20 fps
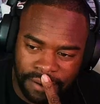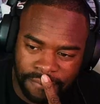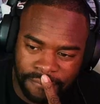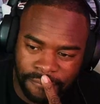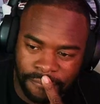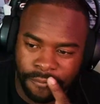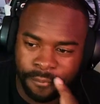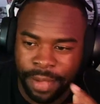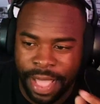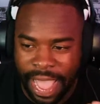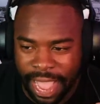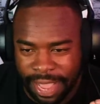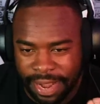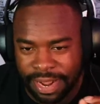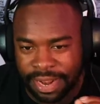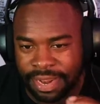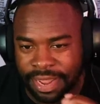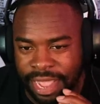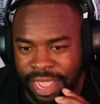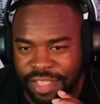But back in
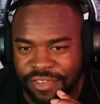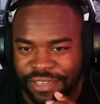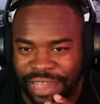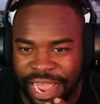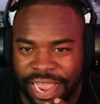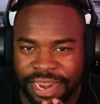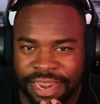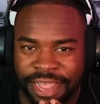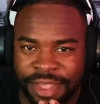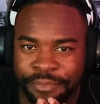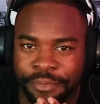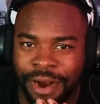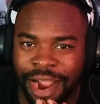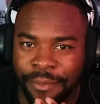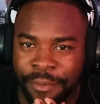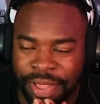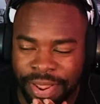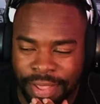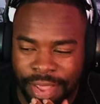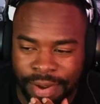the day, Johnny Depp
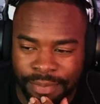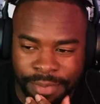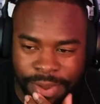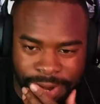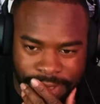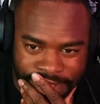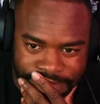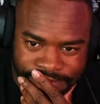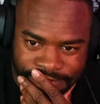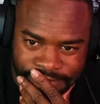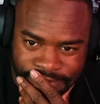probably made a lot of money.